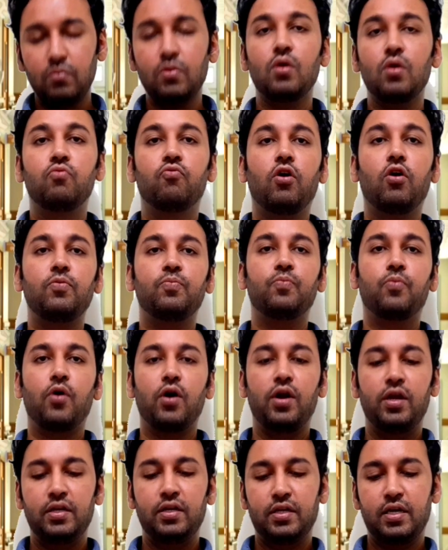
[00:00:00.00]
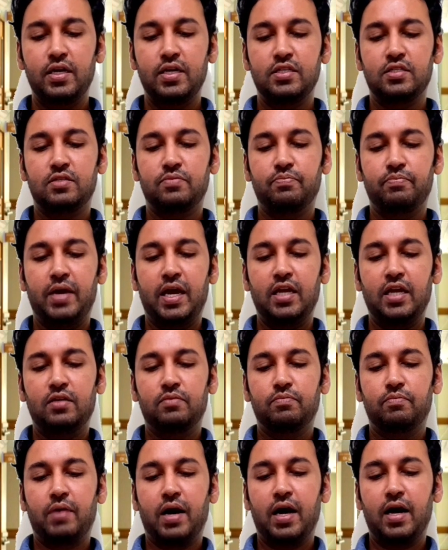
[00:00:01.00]
What point is
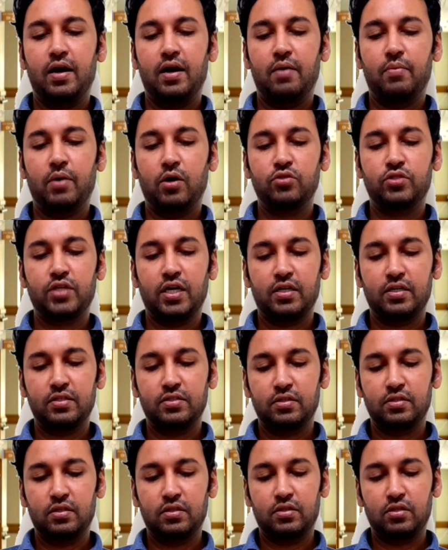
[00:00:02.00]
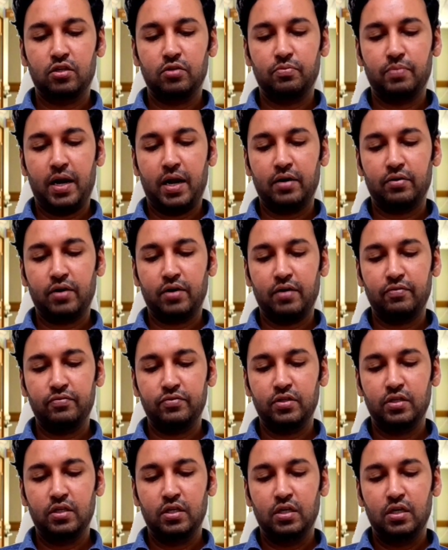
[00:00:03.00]
made about checklists in the third paragraph?
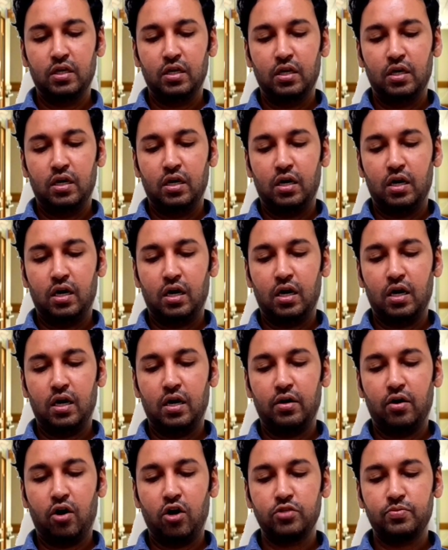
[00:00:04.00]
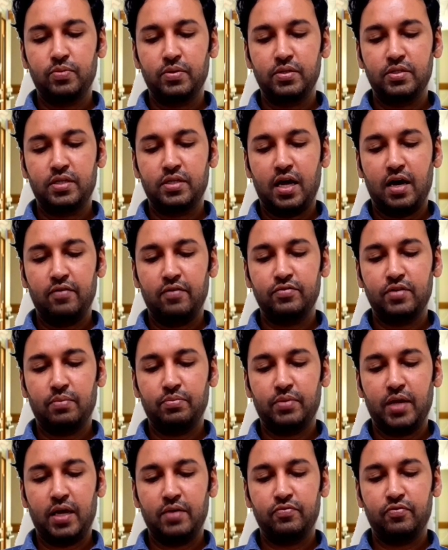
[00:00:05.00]
Hospital staff
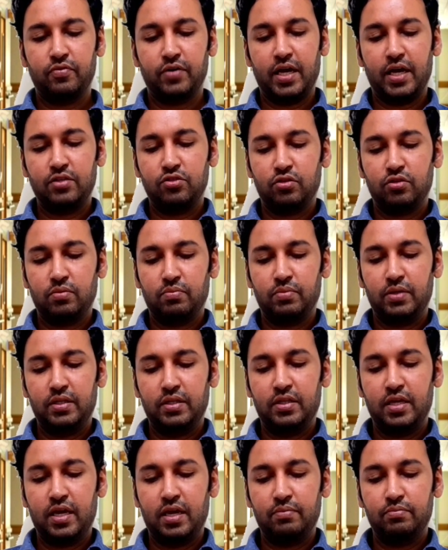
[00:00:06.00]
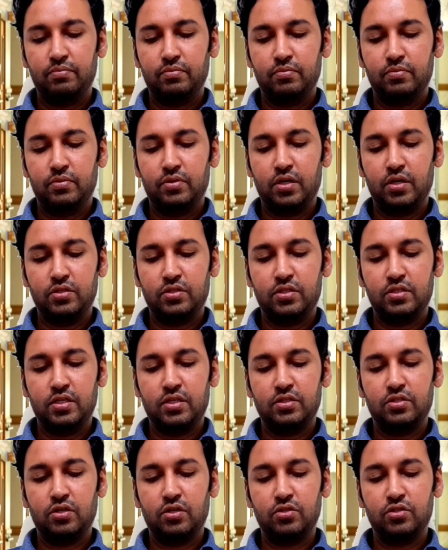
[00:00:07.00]
sometimes forget to complete them. Nurses
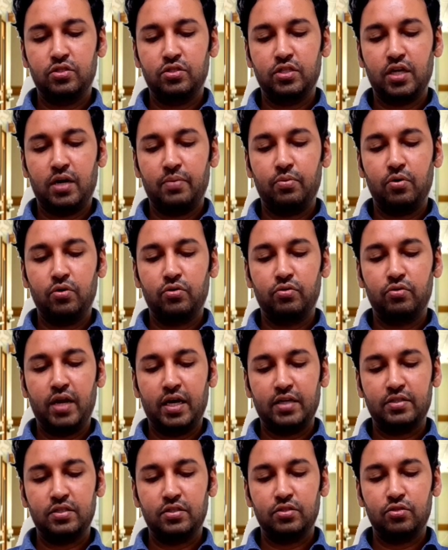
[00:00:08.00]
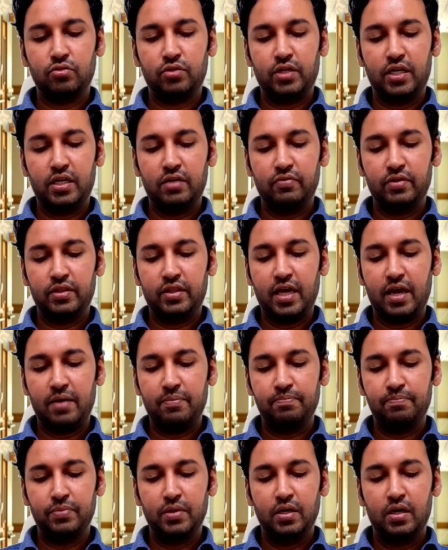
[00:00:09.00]
and surgeons are both reluctant to deal with
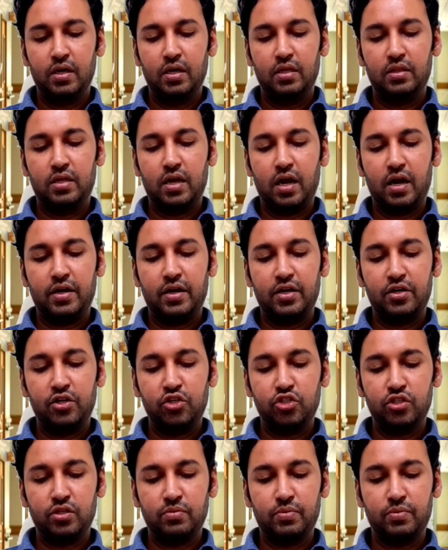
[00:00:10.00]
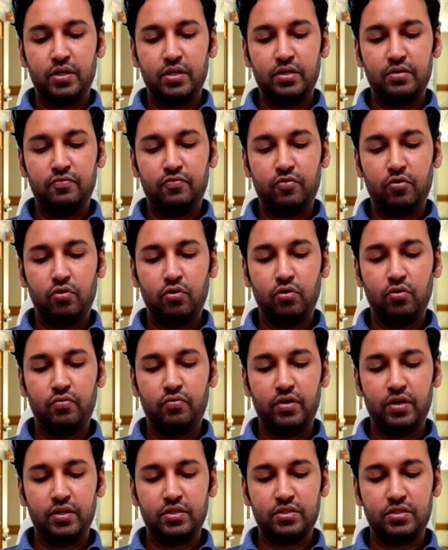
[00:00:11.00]
them. They are an additional burden for
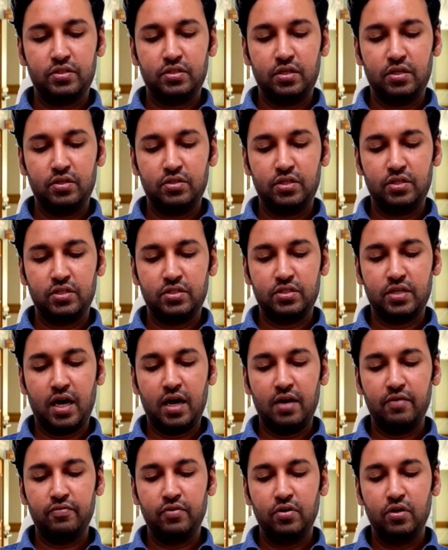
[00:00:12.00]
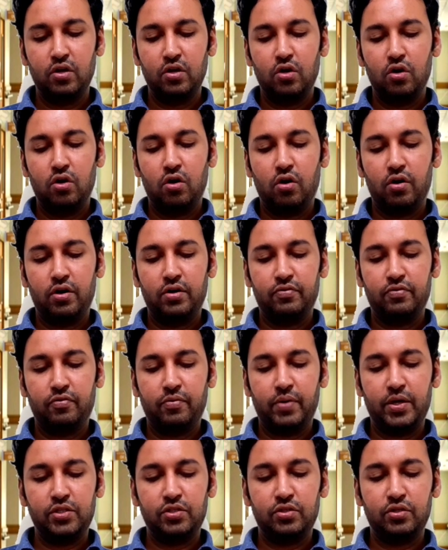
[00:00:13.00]
overworked nursing staff, or
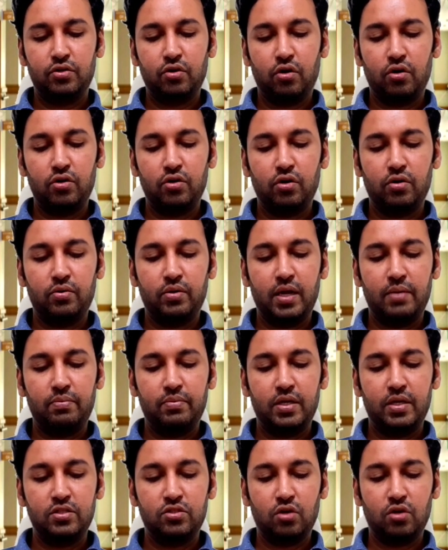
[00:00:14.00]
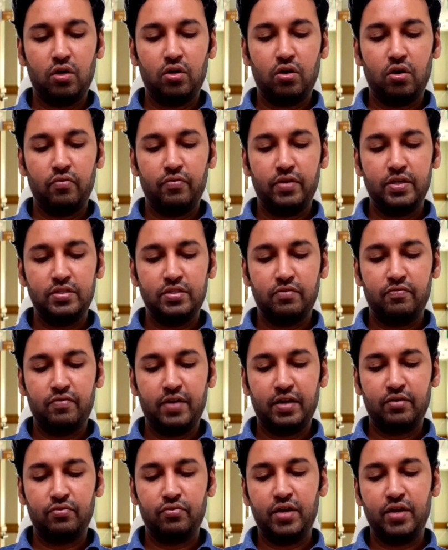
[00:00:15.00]
information recorded on them does not always
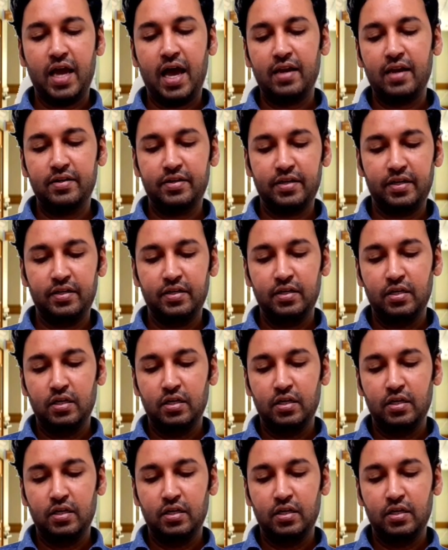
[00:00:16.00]
reflect reality.